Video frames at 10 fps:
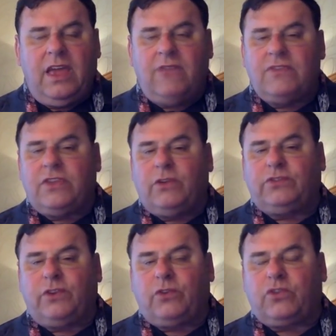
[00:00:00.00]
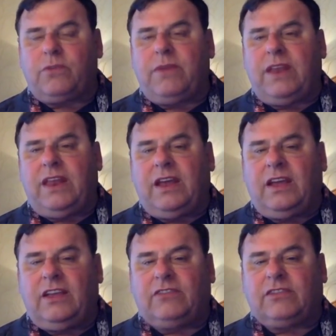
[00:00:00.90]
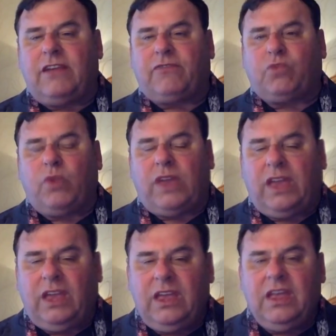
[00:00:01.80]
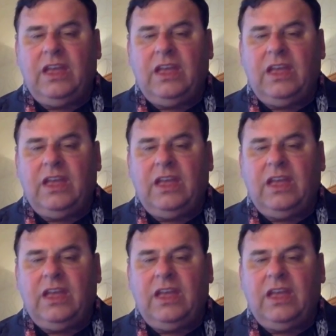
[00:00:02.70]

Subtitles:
even though social media is left-wing